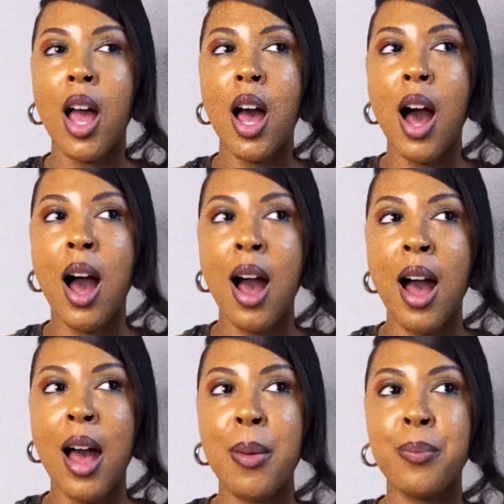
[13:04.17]

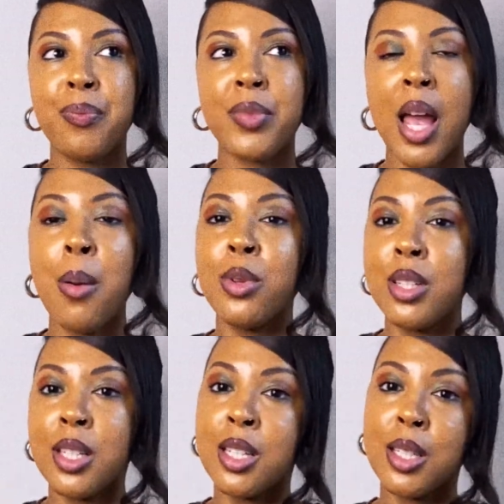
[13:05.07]
I'm able to
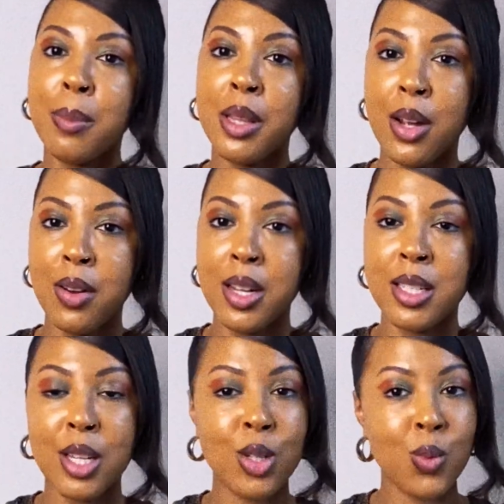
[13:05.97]
see the similarities
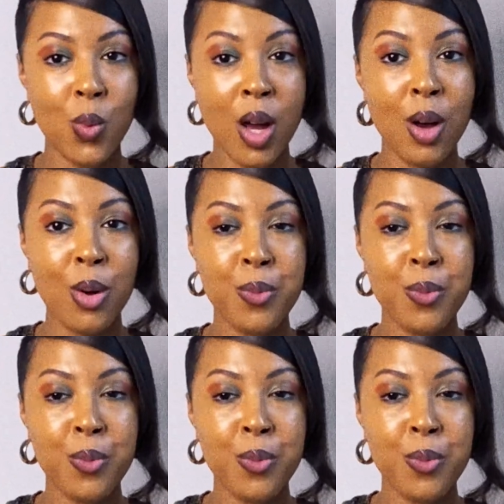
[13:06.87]
as well.